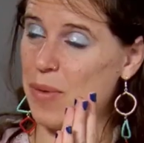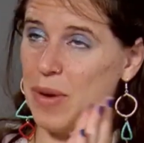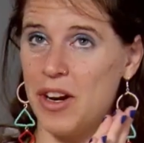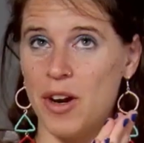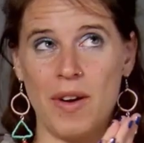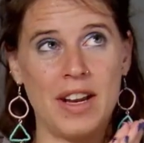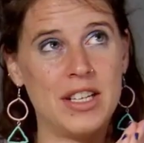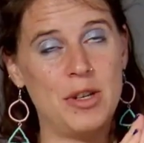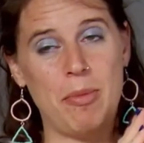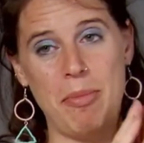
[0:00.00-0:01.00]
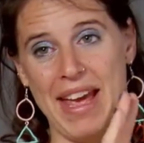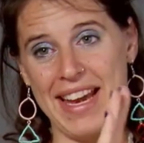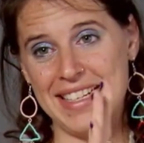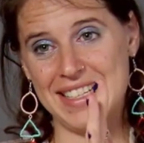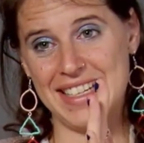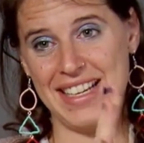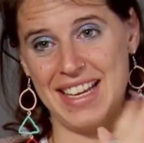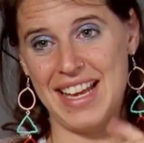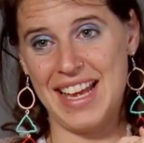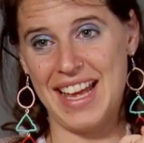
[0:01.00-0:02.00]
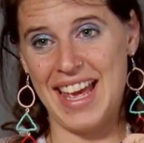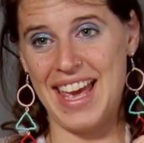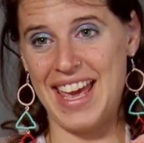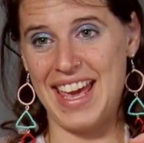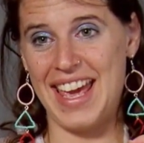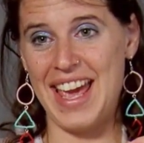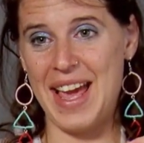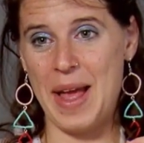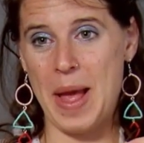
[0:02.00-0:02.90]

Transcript: We are going to paint a